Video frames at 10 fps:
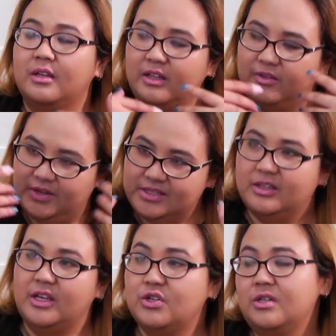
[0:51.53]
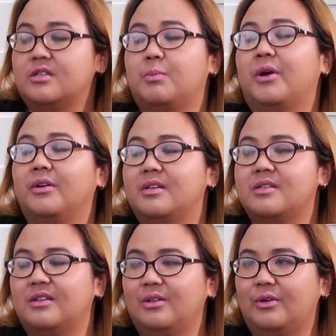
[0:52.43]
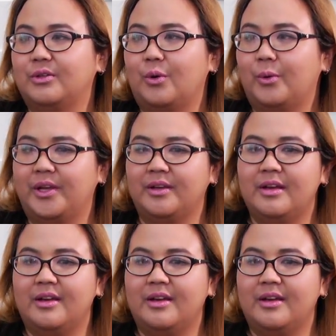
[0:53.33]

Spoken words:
The investigation is apparently still ongoing.